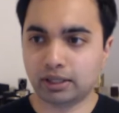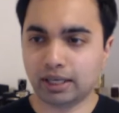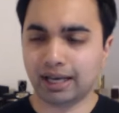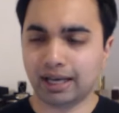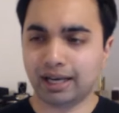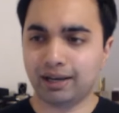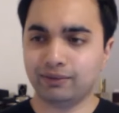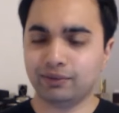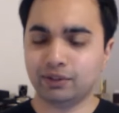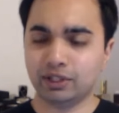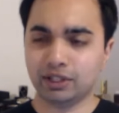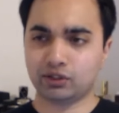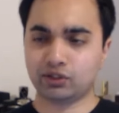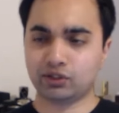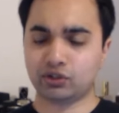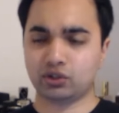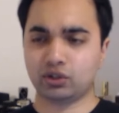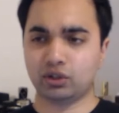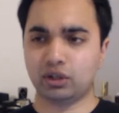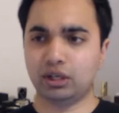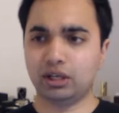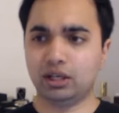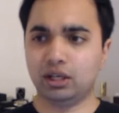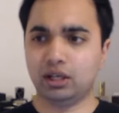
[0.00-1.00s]
They have
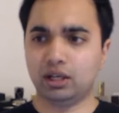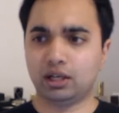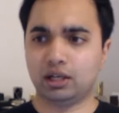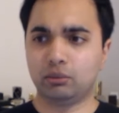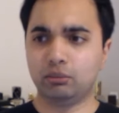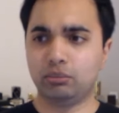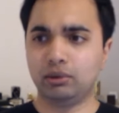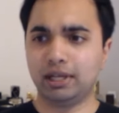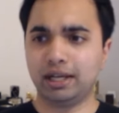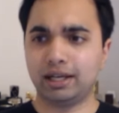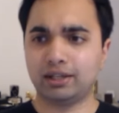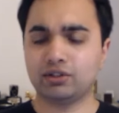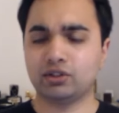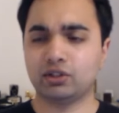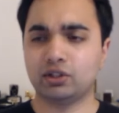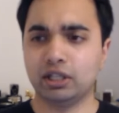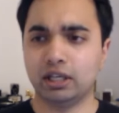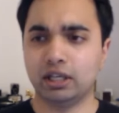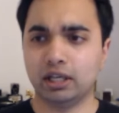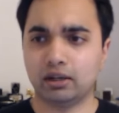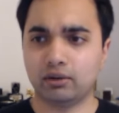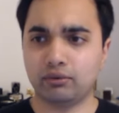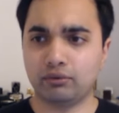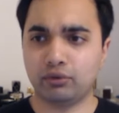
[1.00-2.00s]
this
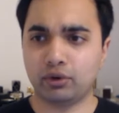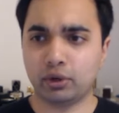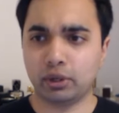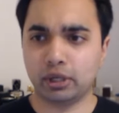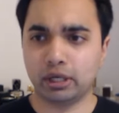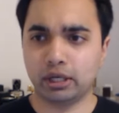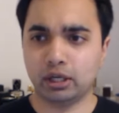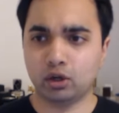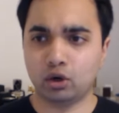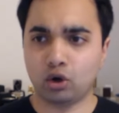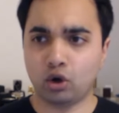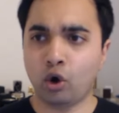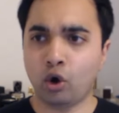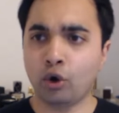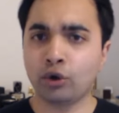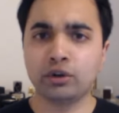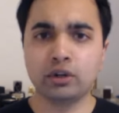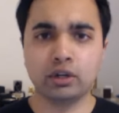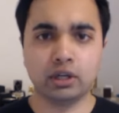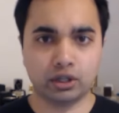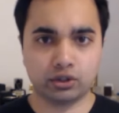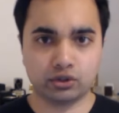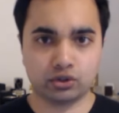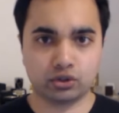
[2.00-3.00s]
complexity and very
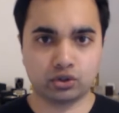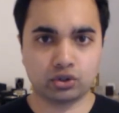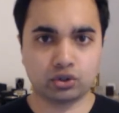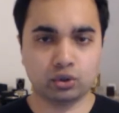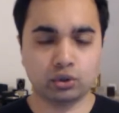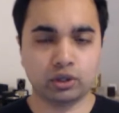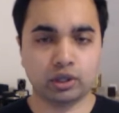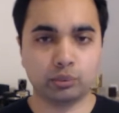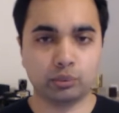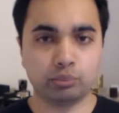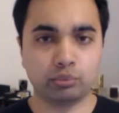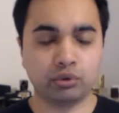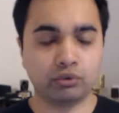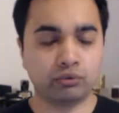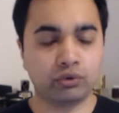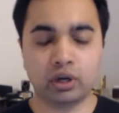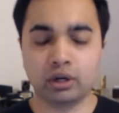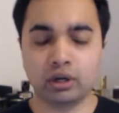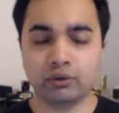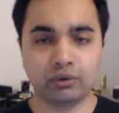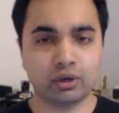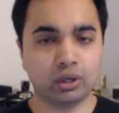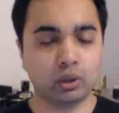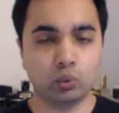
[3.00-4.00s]
oddness to them, but
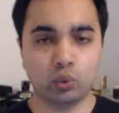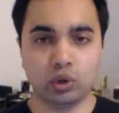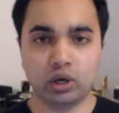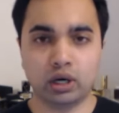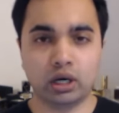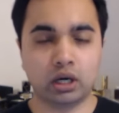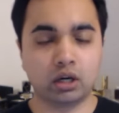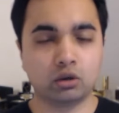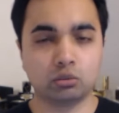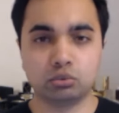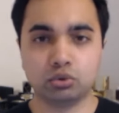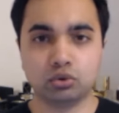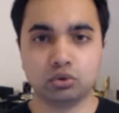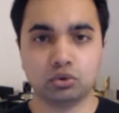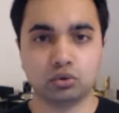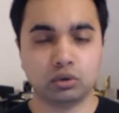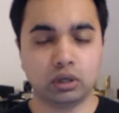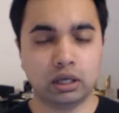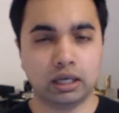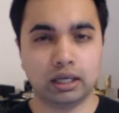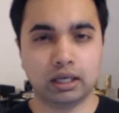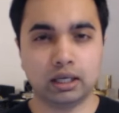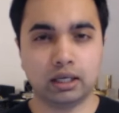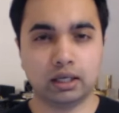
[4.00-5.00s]
very, very
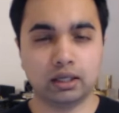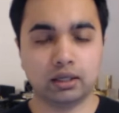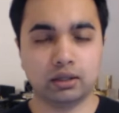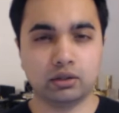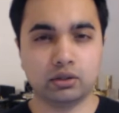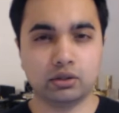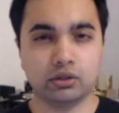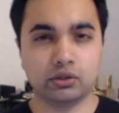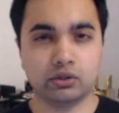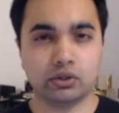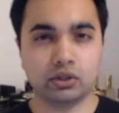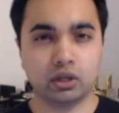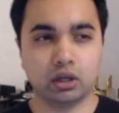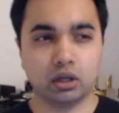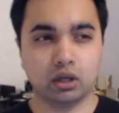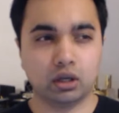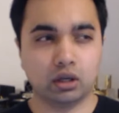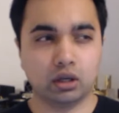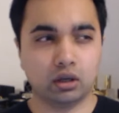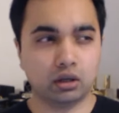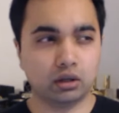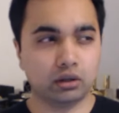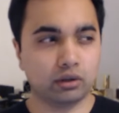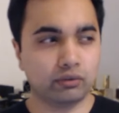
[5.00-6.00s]
wearable, and
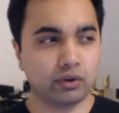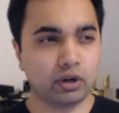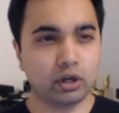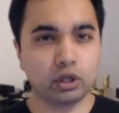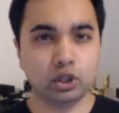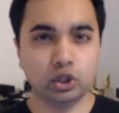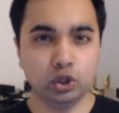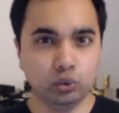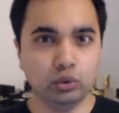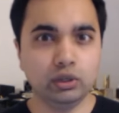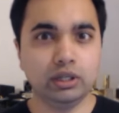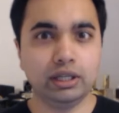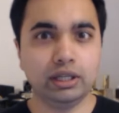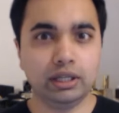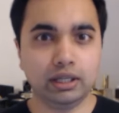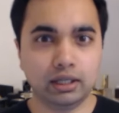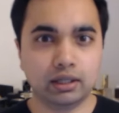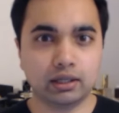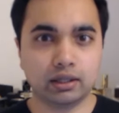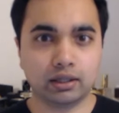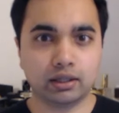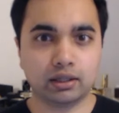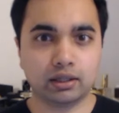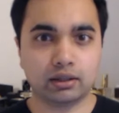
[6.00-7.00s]
they're very
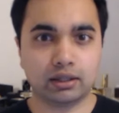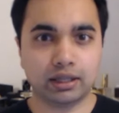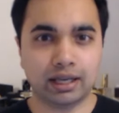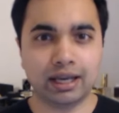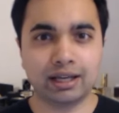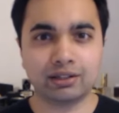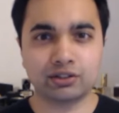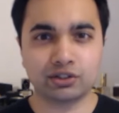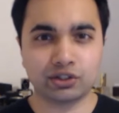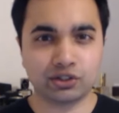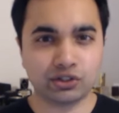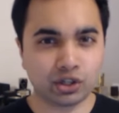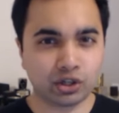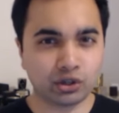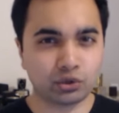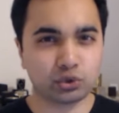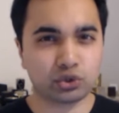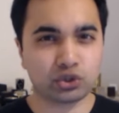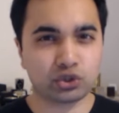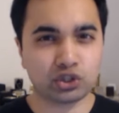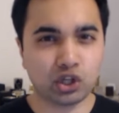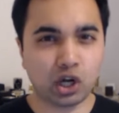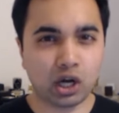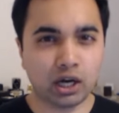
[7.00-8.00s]
unique. He has a
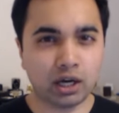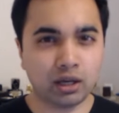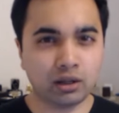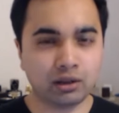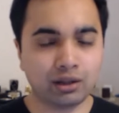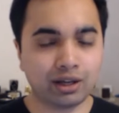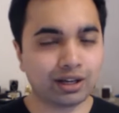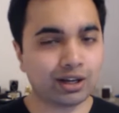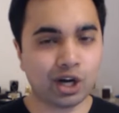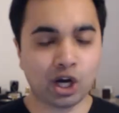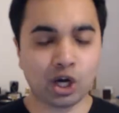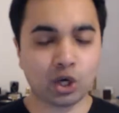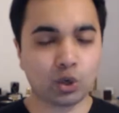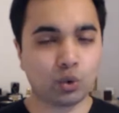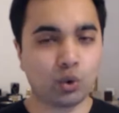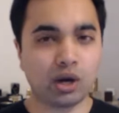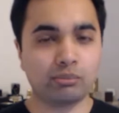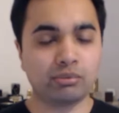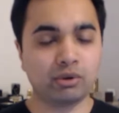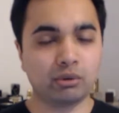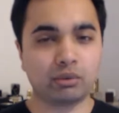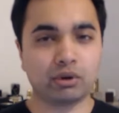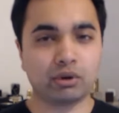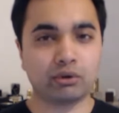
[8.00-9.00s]
certain style. I can't
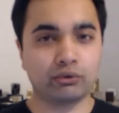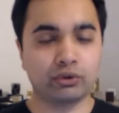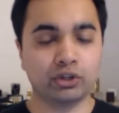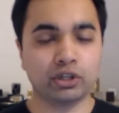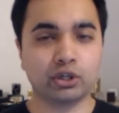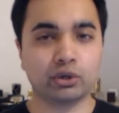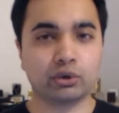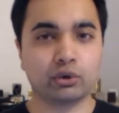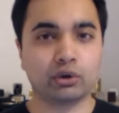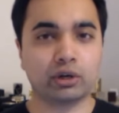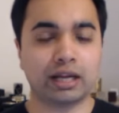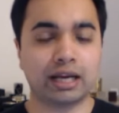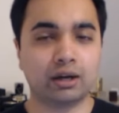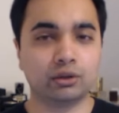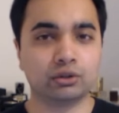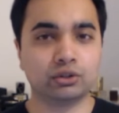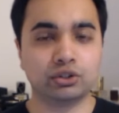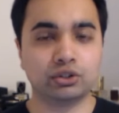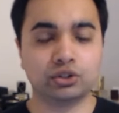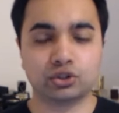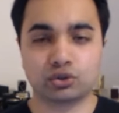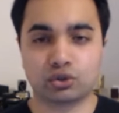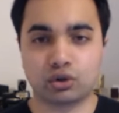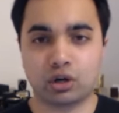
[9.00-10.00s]
quite put my finger on how
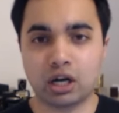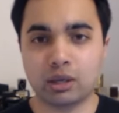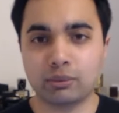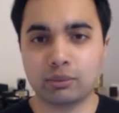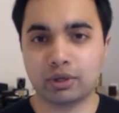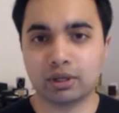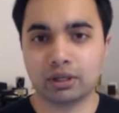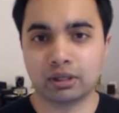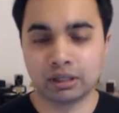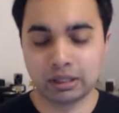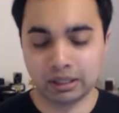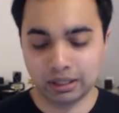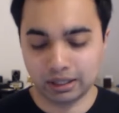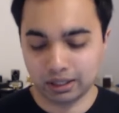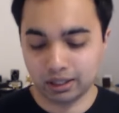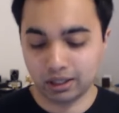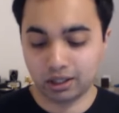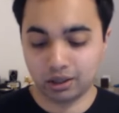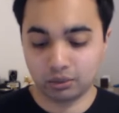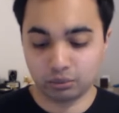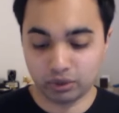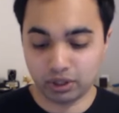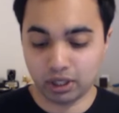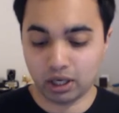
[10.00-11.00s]
to describe it.
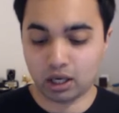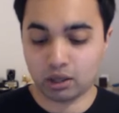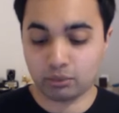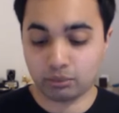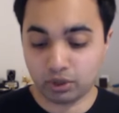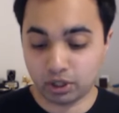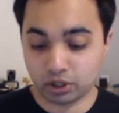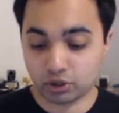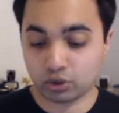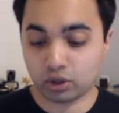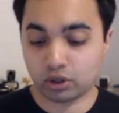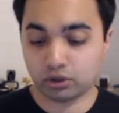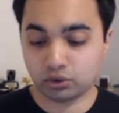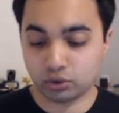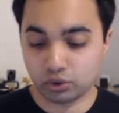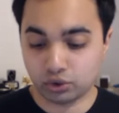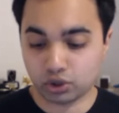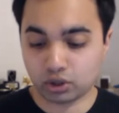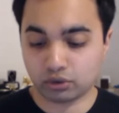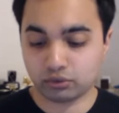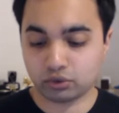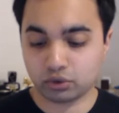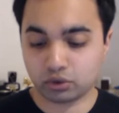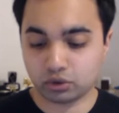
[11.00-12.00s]
But yeah, Bertrand
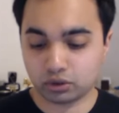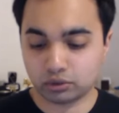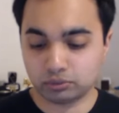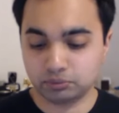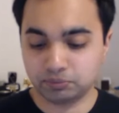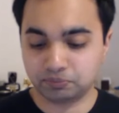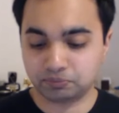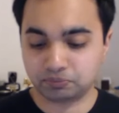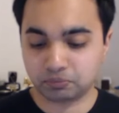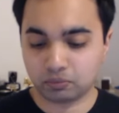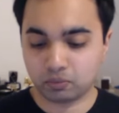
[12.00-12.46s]
Dechauffour.